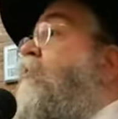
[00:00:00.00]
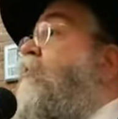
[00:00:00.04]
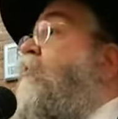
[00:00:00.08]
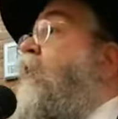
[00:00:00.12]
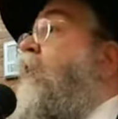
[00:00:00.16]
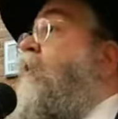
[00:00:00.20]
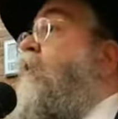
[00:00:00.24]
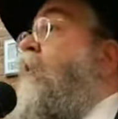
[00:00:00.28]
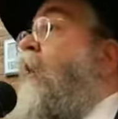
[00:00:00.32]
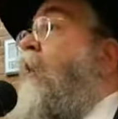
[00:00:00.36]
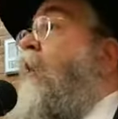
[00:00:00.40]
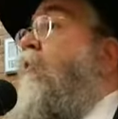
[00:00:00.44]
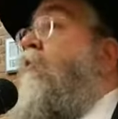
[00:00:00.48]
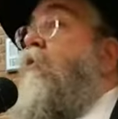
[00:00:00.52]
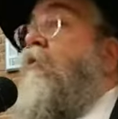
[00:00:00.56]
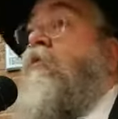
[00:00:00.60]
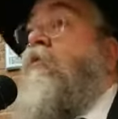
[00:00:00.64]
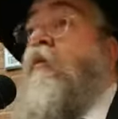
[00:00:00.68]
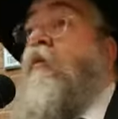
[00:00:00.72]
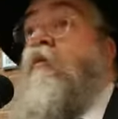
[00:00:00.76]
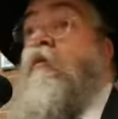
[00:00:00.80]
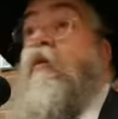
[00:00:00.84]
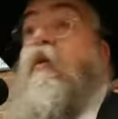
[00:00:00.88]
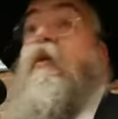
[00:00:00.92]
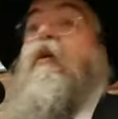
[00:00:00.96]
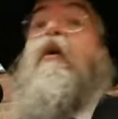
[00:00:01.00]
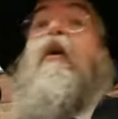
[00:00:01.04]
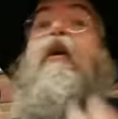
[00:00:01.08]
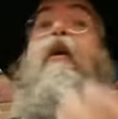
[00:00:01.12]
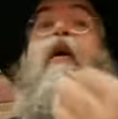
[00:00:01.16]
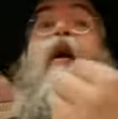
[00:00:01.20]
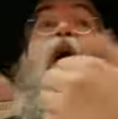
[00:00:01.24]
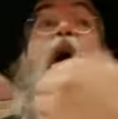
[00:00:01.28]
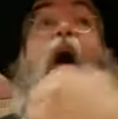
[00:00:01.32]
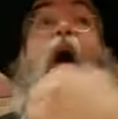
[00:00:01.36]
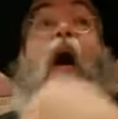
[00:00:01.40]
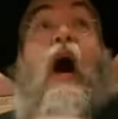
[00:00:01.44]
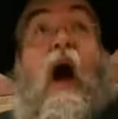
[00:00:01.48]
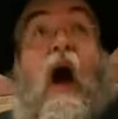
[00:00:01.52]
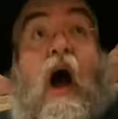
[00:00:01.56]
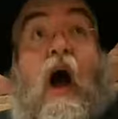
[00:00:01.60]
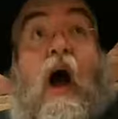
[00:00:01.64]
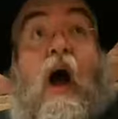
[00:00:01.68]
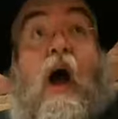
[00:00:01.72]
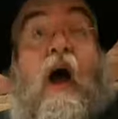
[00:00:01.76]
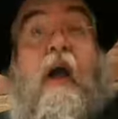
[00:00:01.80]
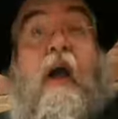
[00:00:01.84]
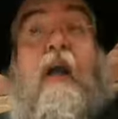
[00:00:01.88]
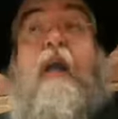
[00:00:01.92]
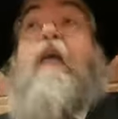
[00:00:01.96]
Why says, why not St. Thomas? He says,
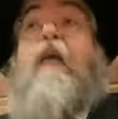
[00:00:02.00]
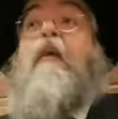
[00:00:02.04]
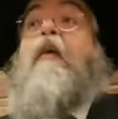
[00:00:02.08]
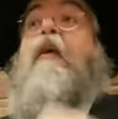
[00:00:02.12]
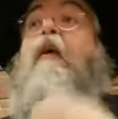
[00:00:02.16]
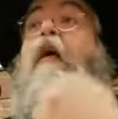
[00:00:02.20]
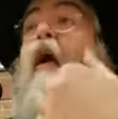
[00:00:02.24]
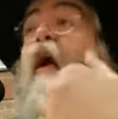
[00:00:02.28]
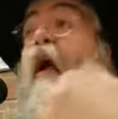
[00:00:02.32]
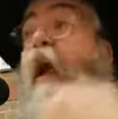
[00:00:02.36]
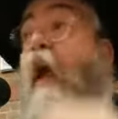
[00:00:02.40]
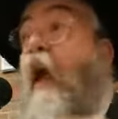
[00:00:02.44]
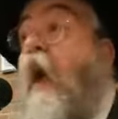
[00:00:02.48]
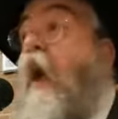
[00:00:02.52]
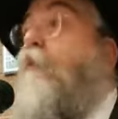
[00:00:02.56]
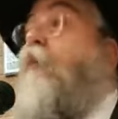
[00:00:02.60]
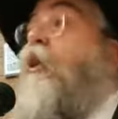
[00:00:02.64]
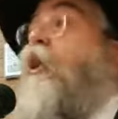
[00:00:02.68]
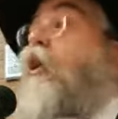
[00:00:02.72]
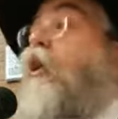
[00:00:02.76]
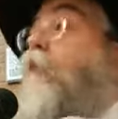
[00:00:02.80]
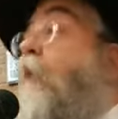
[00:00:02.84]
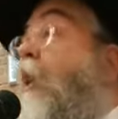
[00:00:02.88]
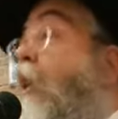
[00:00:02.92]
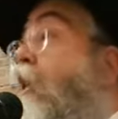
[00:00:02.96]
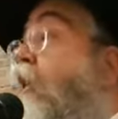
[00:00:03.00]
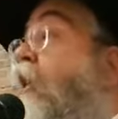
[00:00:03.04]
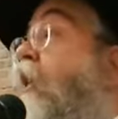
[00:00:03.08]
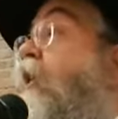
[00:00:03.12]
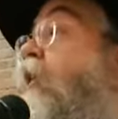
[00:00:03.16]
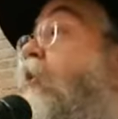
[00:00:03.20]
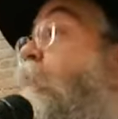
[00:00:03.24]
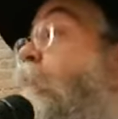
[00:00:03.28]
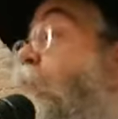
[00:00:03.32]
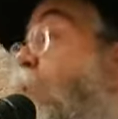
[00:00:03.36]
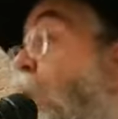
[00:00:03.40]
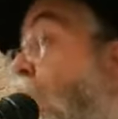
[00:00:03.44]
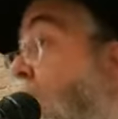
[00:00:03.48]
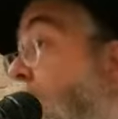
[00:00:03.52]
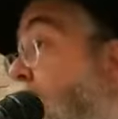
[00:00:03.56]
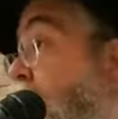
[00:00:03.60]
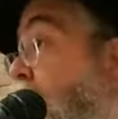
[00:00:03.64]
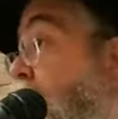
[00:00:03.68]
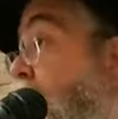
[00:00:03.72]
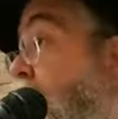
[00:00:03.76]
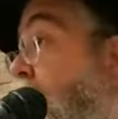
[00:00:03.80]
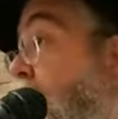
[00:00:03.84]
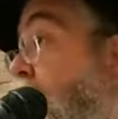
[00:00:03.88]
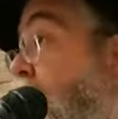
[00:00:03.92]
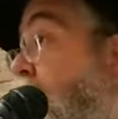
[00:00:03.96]
I am an
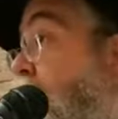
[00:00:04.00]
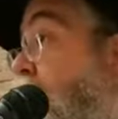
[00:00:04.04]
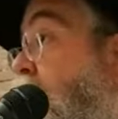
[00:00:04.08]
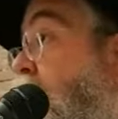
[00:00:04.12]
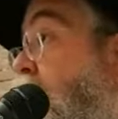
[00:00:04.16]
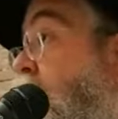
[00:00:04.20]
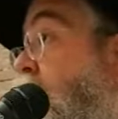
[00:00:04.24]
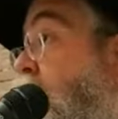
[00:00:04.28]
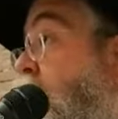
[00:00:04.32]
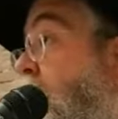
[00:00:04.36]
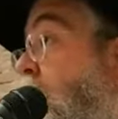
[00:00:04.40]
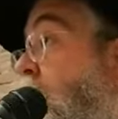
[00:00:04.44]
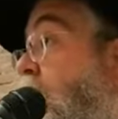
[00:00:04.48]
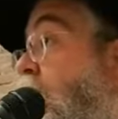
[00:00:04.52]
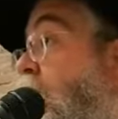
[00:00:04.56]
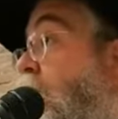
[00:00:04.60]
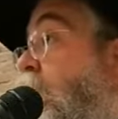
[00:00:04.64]
American boy.